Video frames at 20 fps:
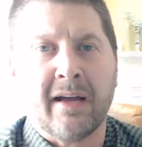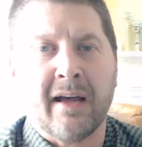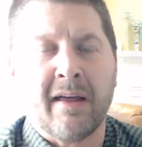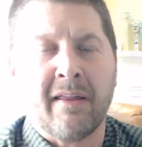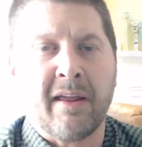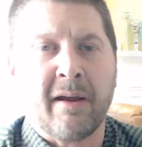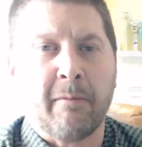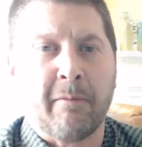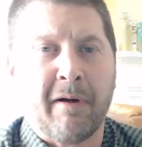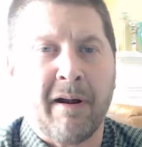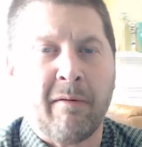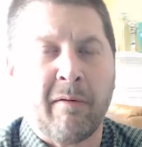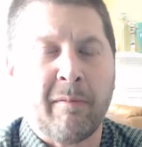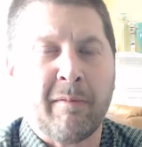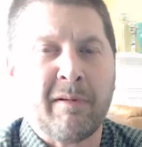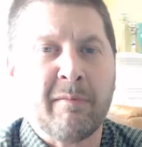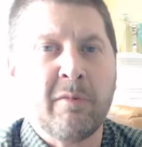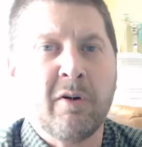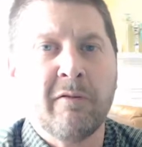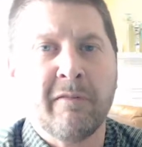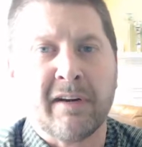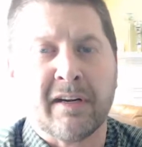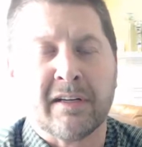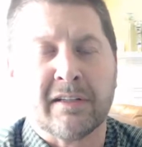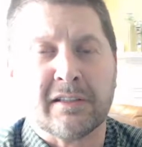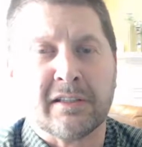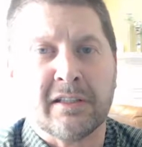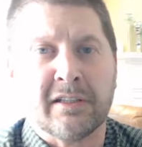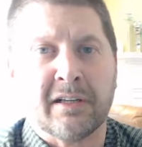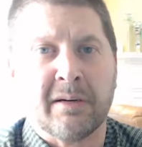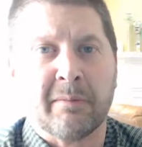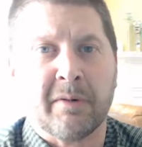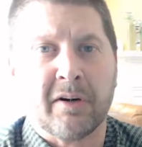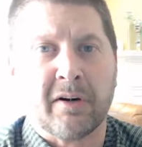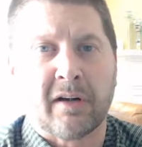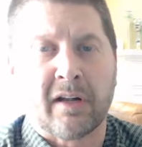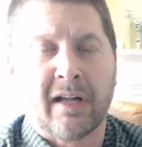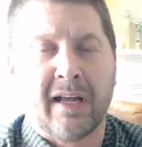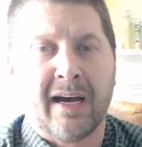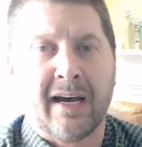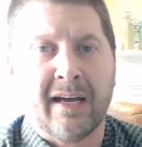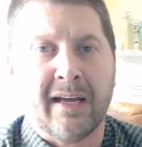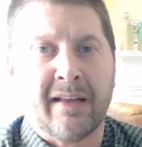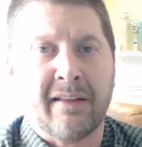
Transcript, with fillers: and they're probably moving it to you in a bulk lot.